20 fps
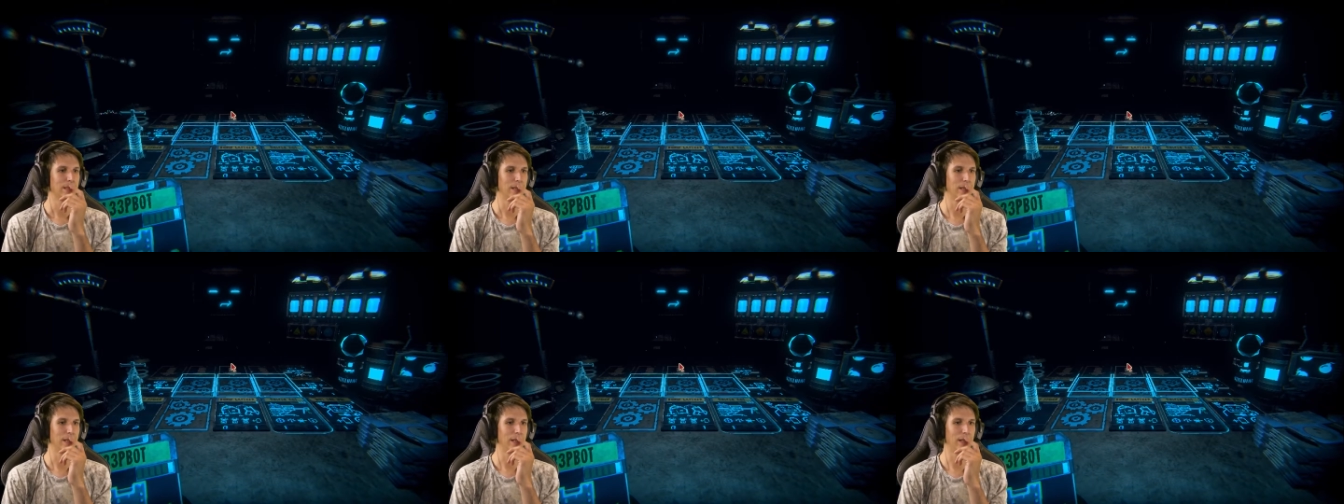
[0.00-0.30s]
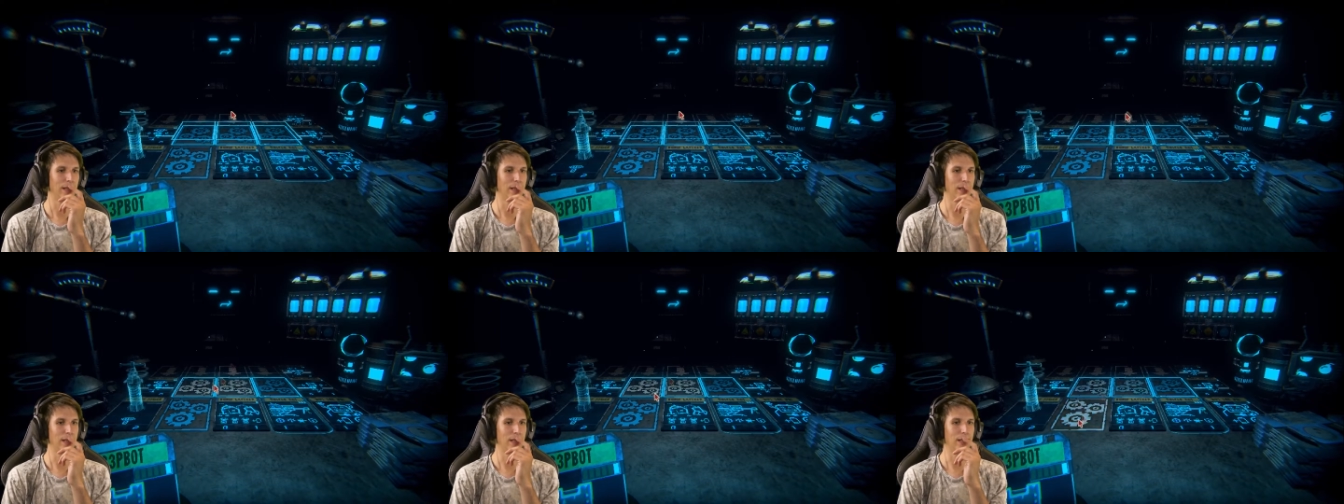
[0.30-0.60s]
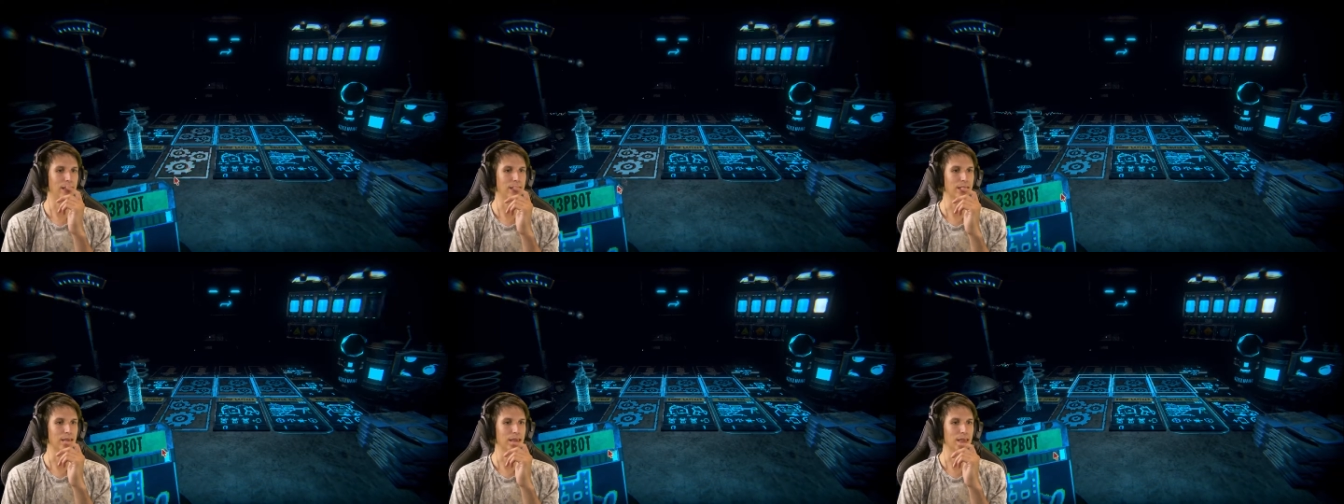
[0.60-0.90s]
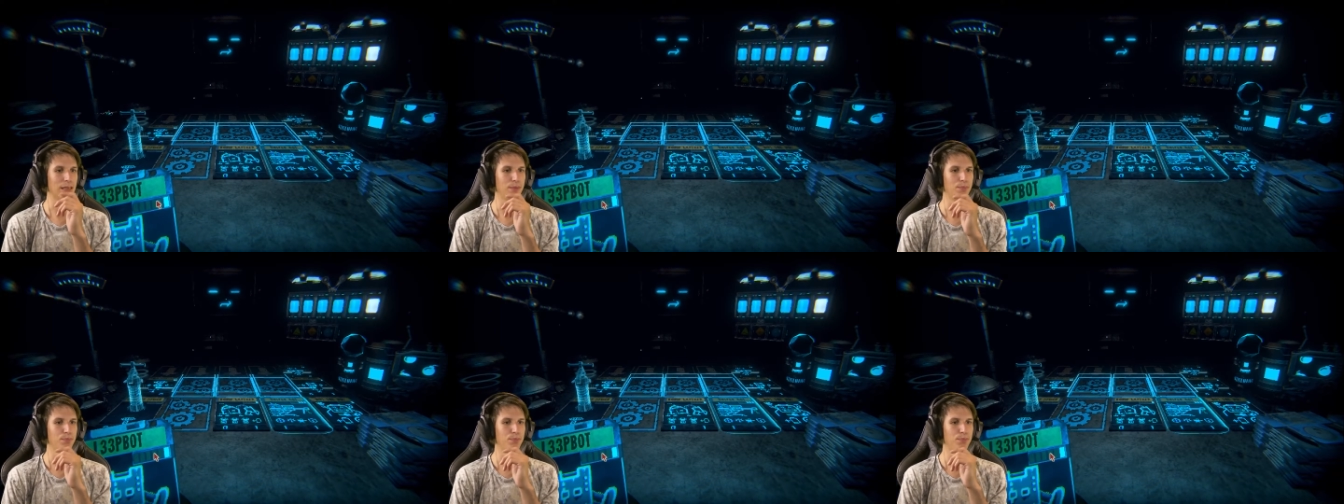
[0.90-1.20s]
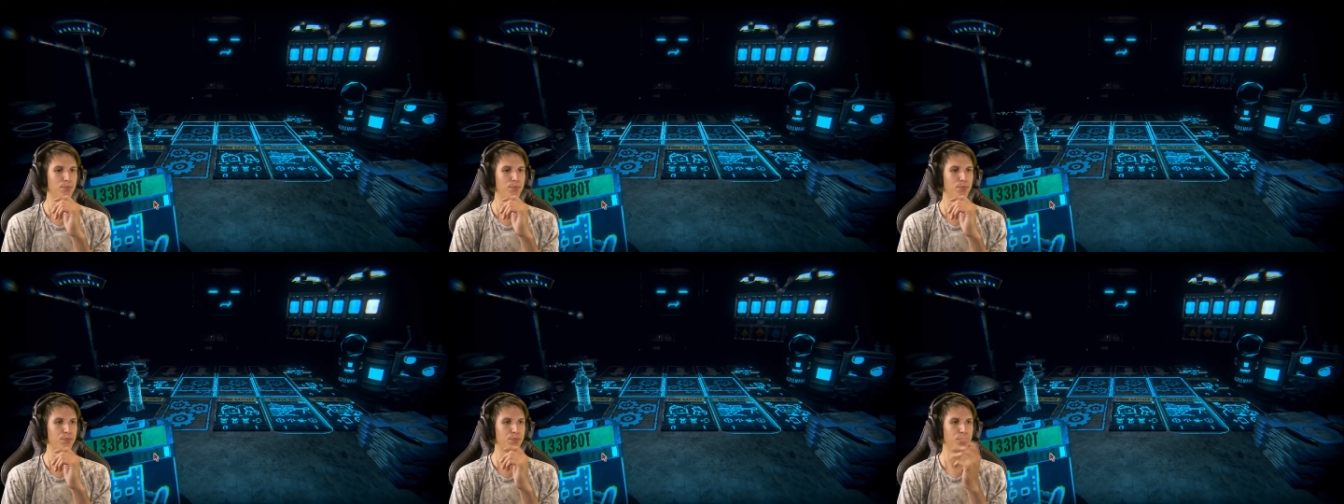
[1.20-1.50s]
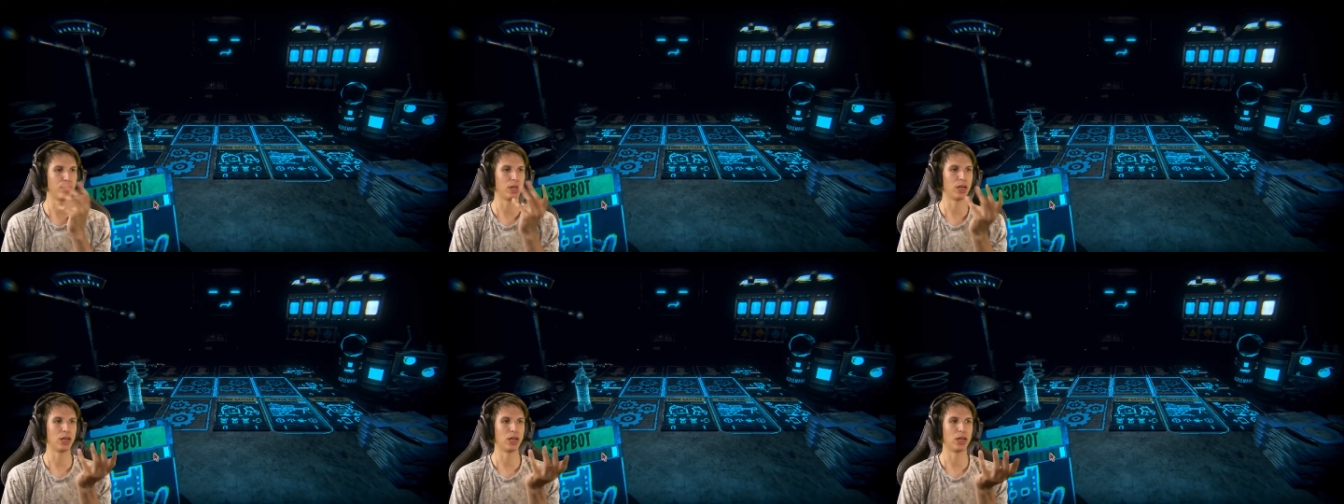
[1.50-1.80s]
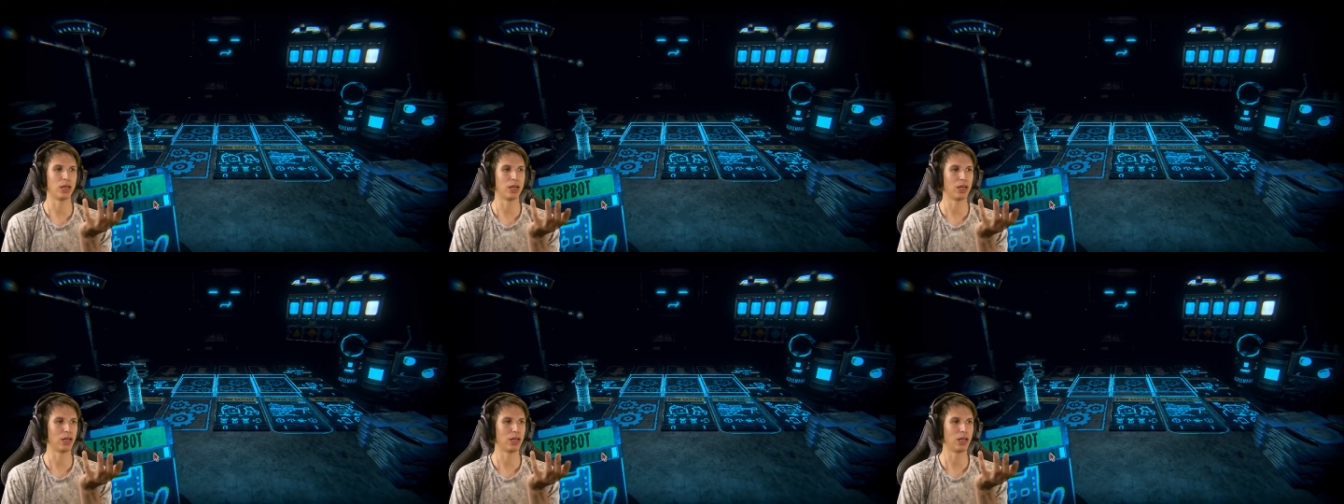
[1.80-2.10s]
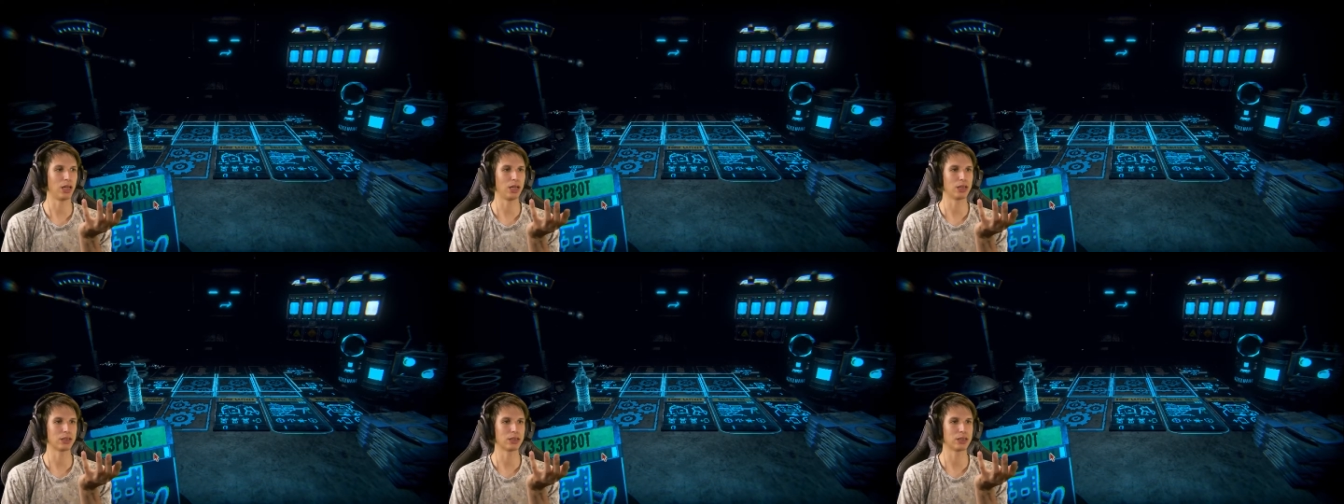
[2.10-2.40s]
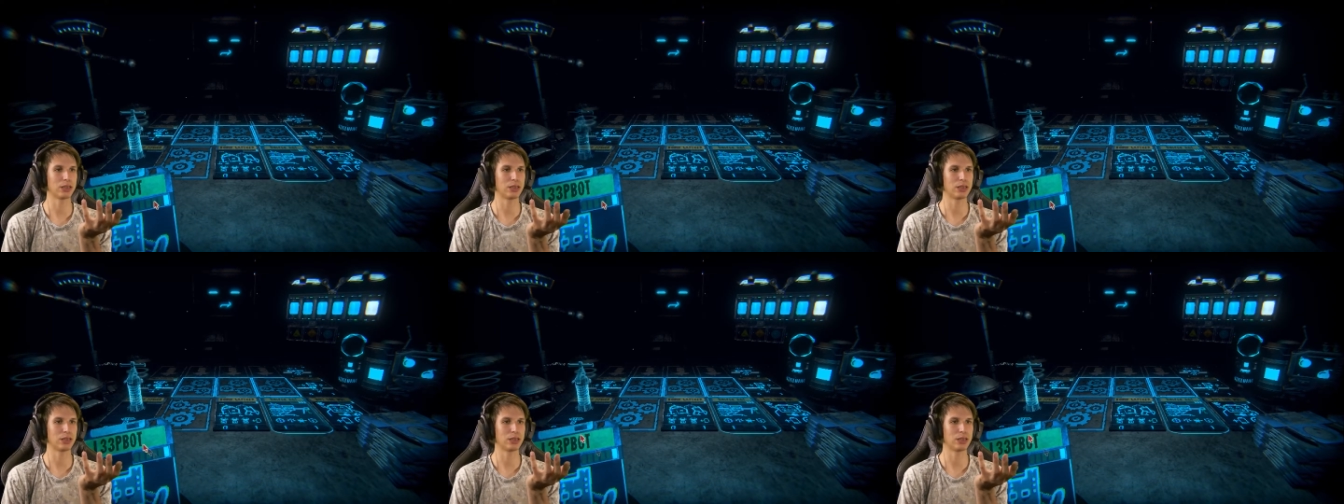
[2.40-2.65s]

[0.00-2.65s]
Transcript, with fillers: And leap bot.